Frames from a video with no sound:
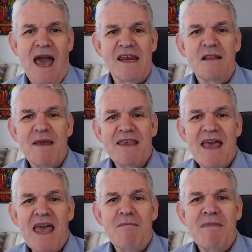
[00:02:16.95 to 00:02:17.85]
and it
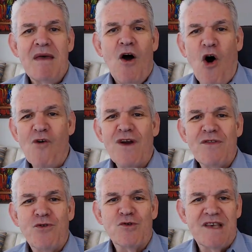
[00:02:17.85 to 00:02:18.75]
became
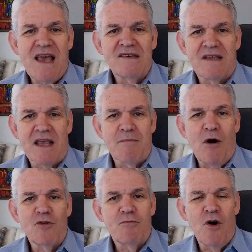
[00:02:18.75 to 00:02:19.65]
over-enthusiastic
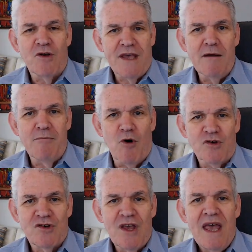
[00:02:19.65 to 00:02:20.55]
about
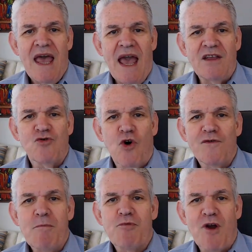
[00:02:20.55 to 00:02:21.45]
Airbus and
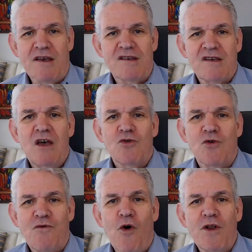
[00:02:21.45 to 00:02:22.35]
drove the price to
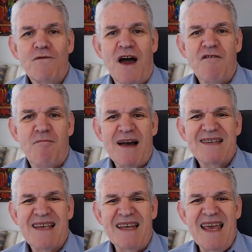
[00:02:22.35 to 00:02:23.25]

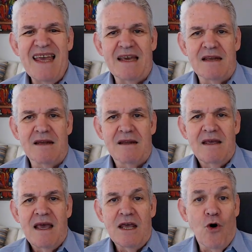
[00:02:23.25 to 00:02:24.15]
$45 Canadian,
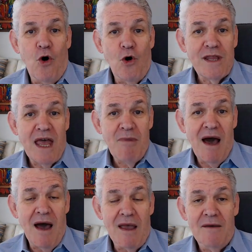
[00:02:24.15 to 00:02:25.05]
an all-time
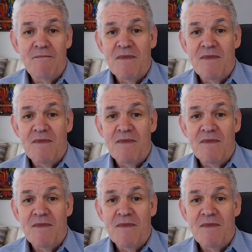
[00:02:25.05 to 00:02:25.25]
high,